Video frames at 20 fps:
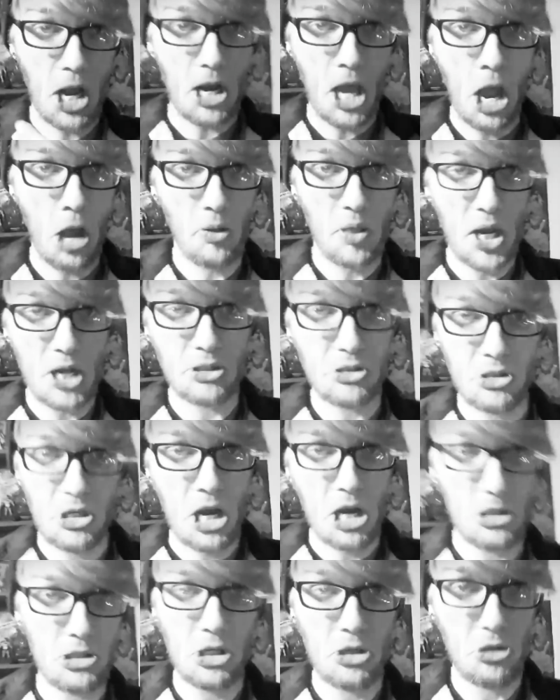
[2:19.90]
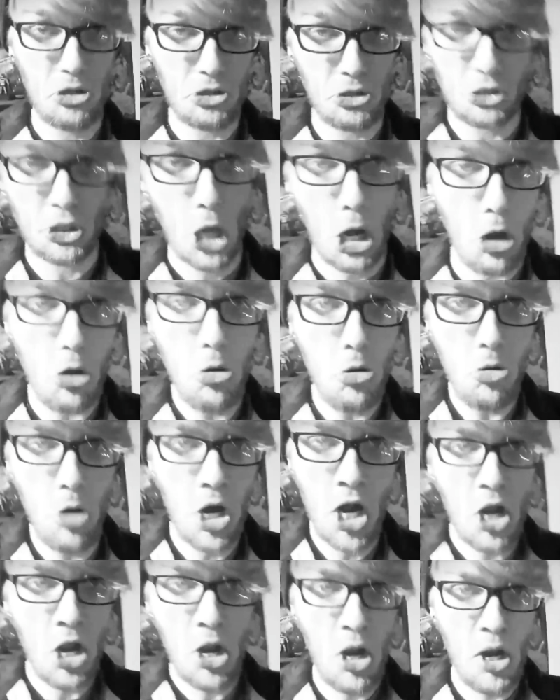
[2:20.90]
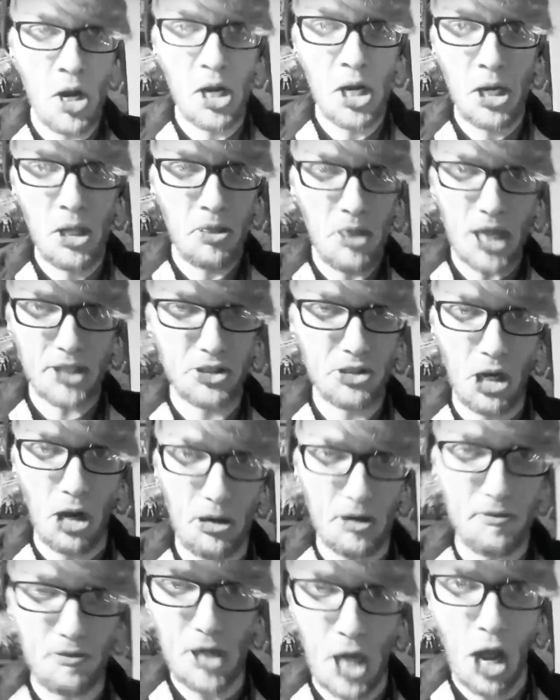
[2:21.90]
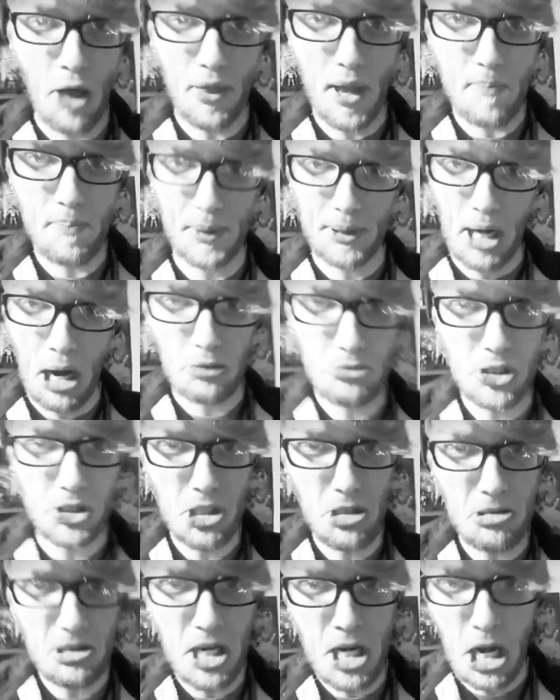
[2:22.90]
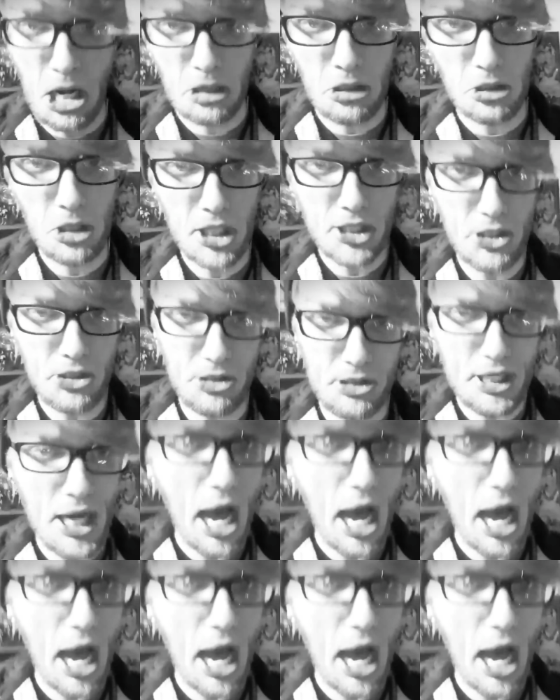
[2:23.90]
not how they say it in the show! That's not even how they pronounce it in the English